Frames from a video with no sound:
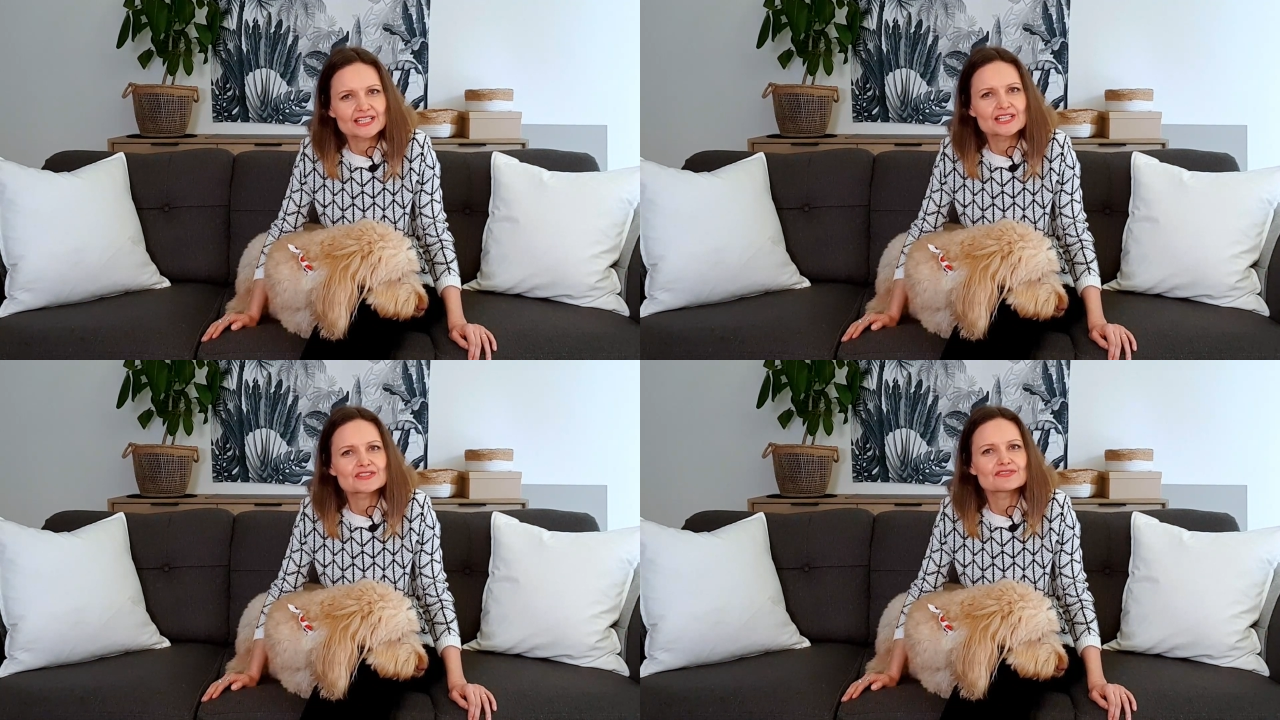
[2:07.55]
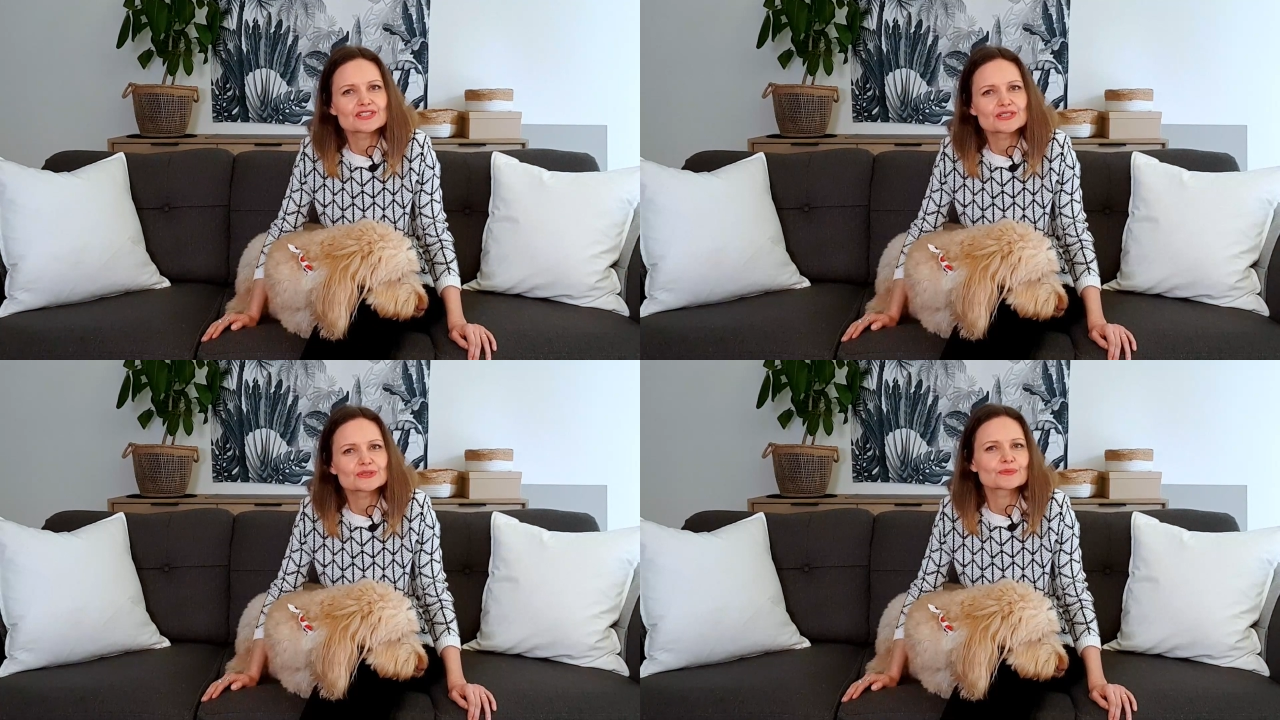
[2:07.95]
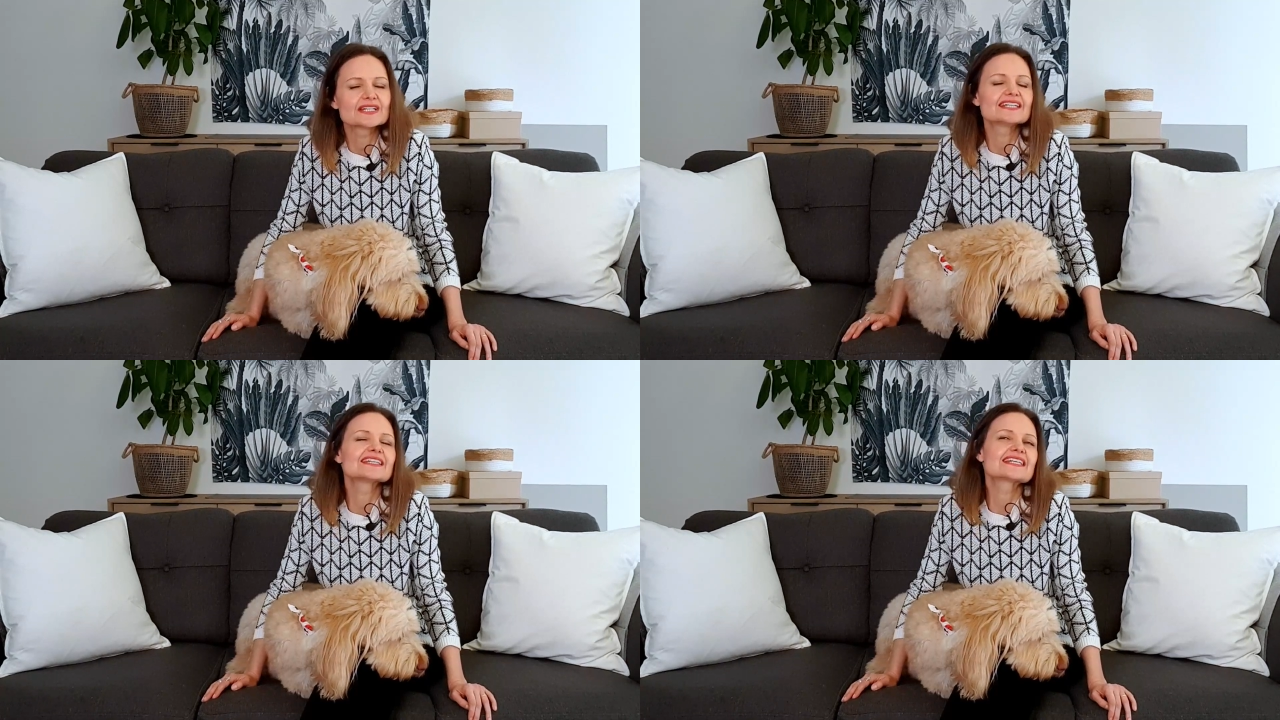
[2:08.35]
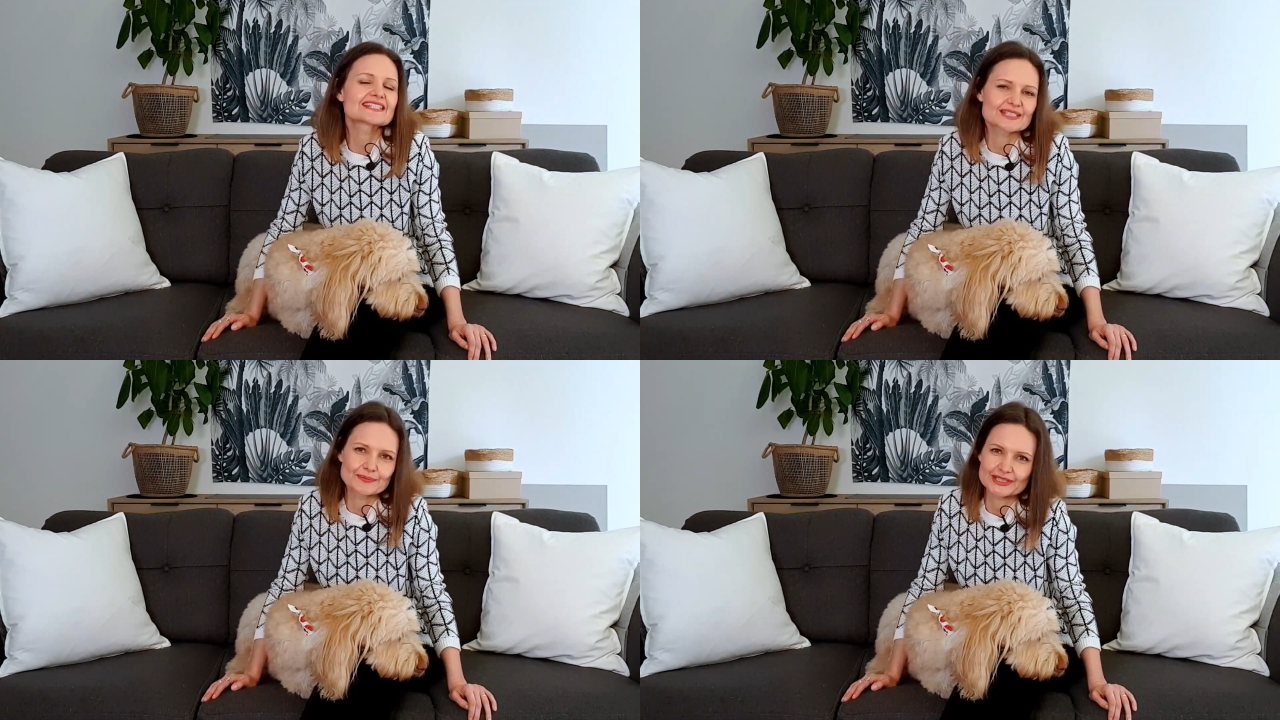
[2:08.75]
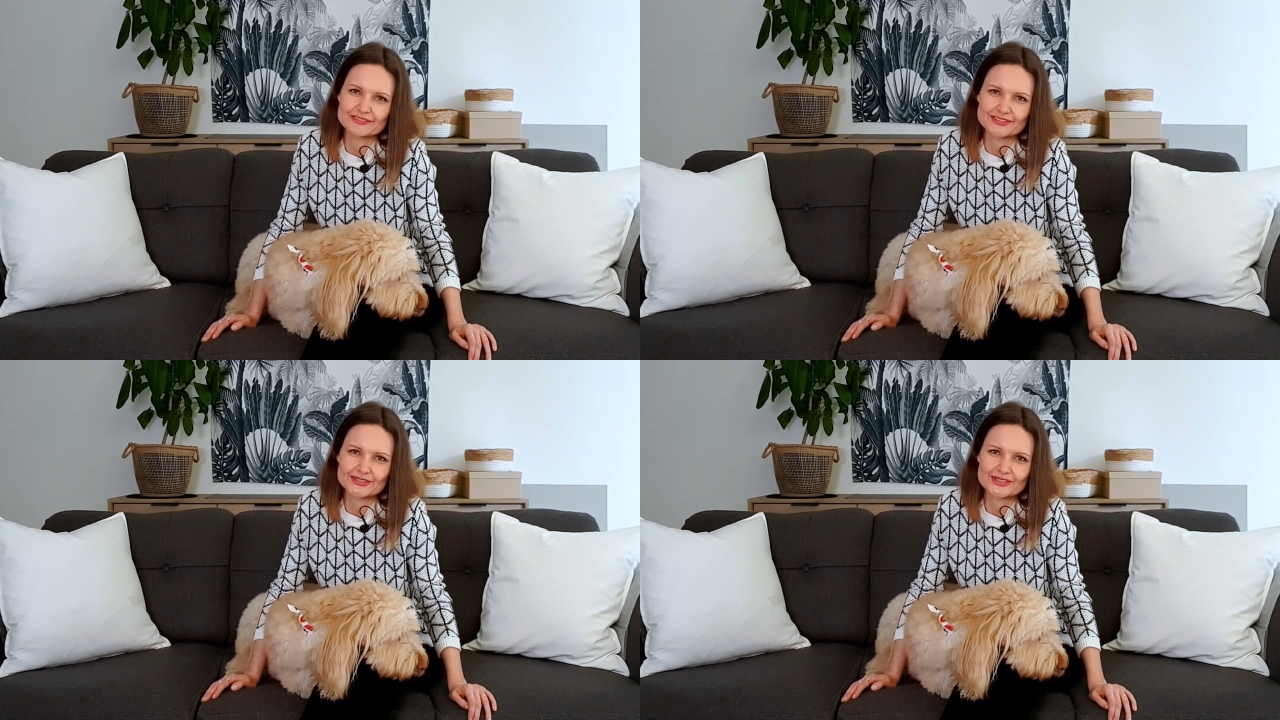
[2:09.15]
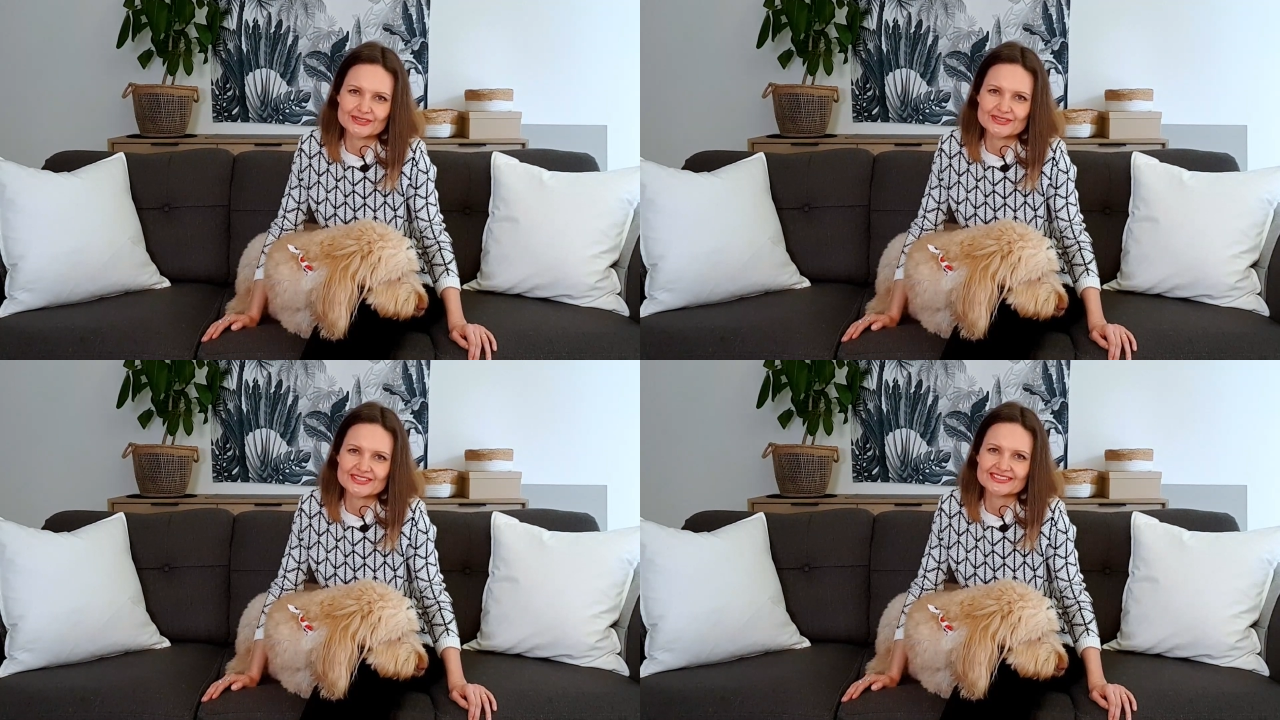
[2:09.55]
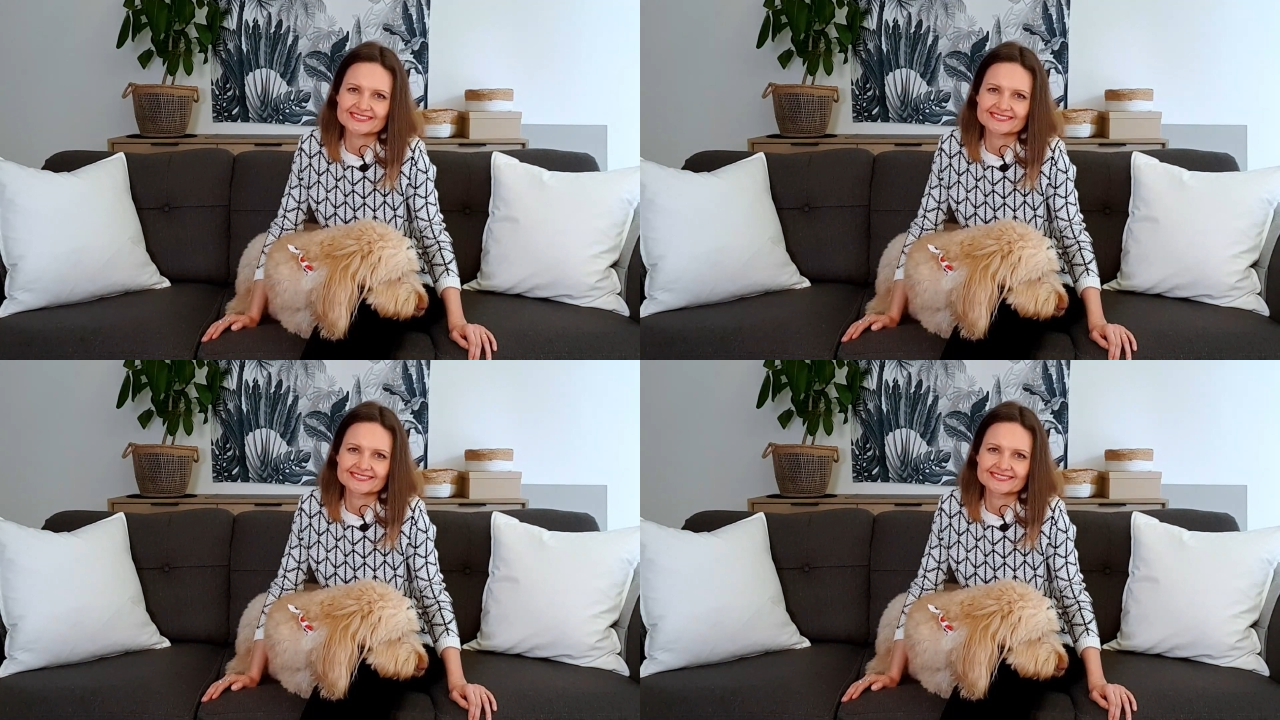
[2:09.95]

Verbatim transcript: is filled with similar photos.